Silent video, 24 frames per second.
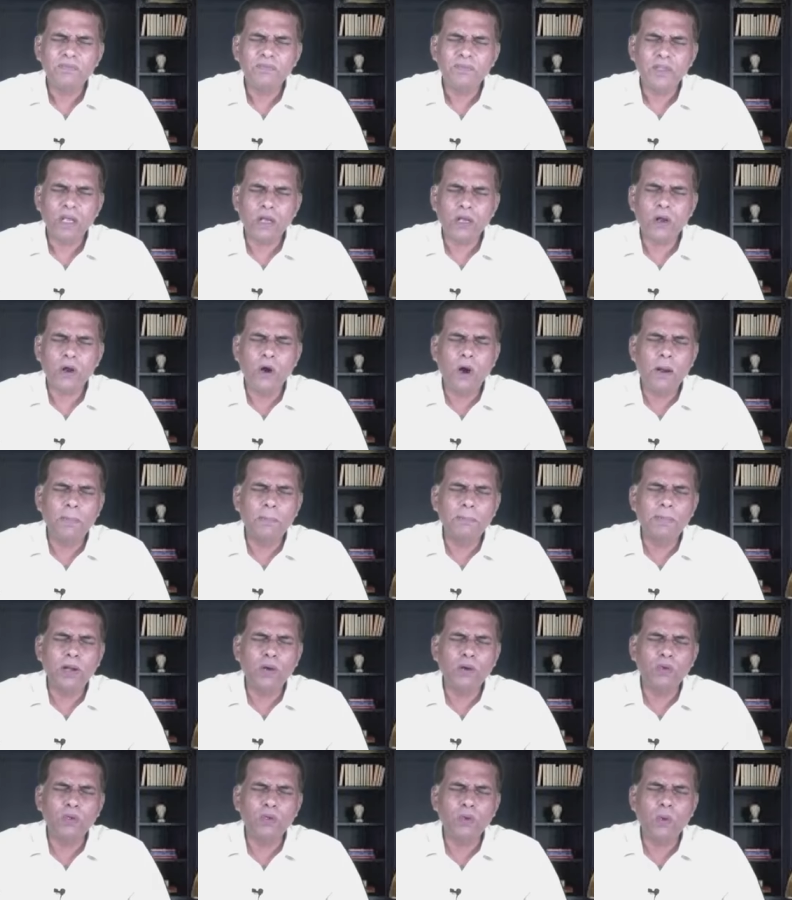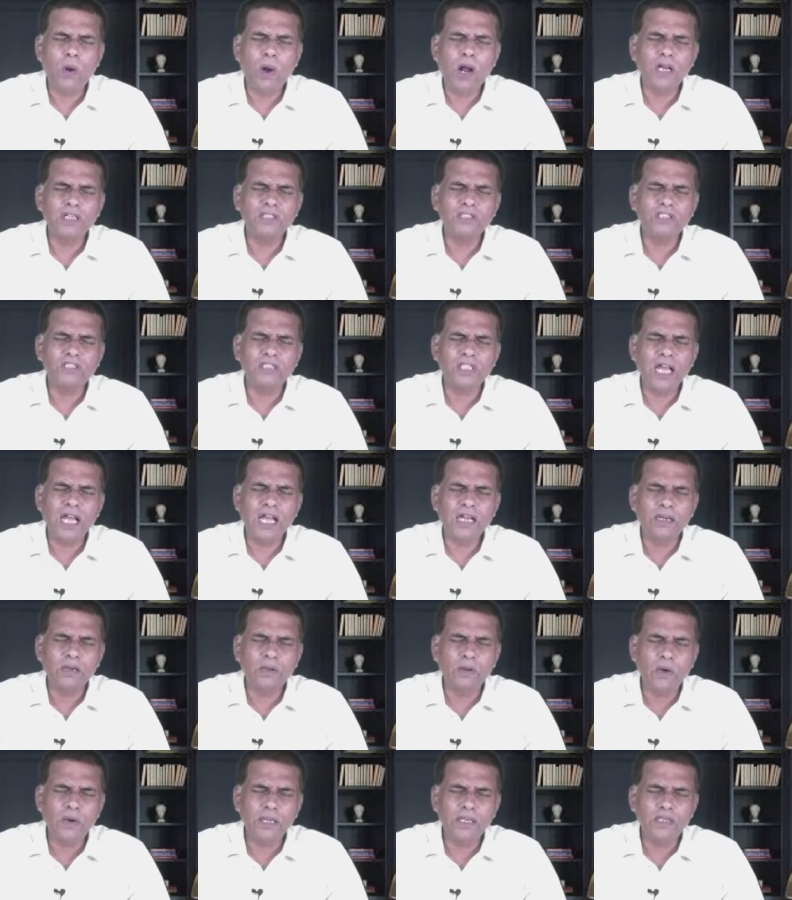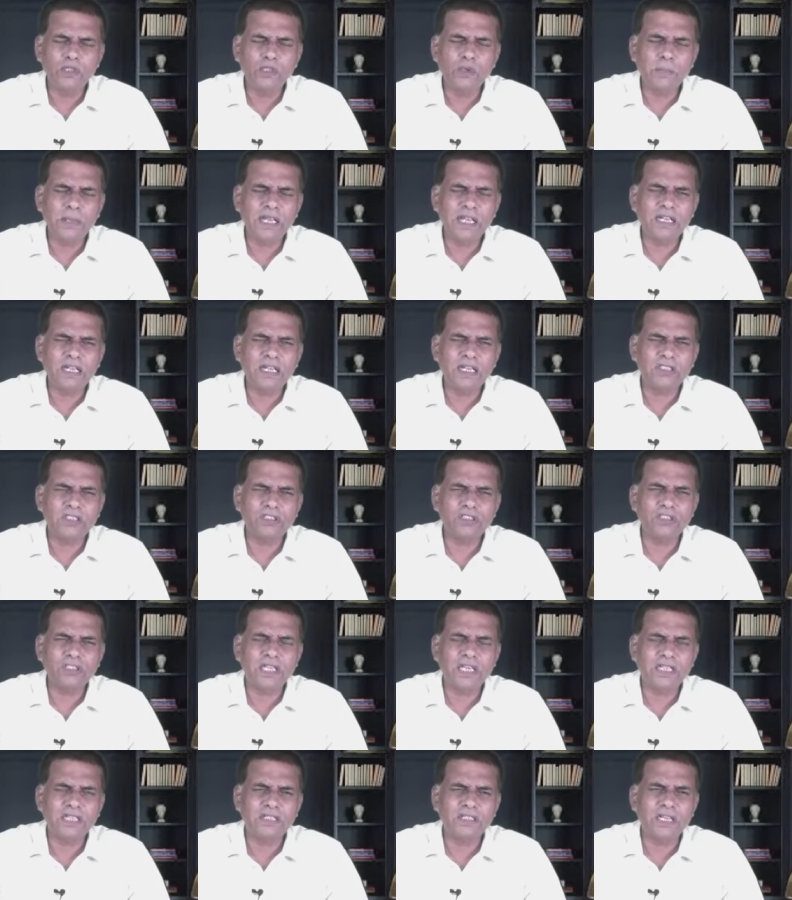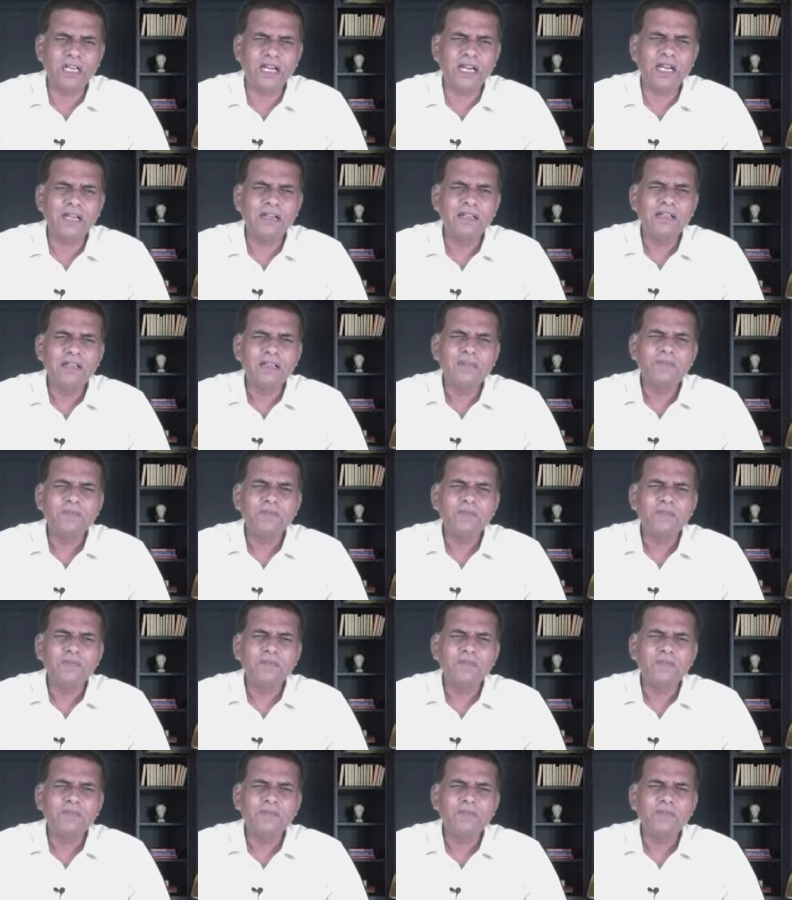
the compound walls are going to be constructed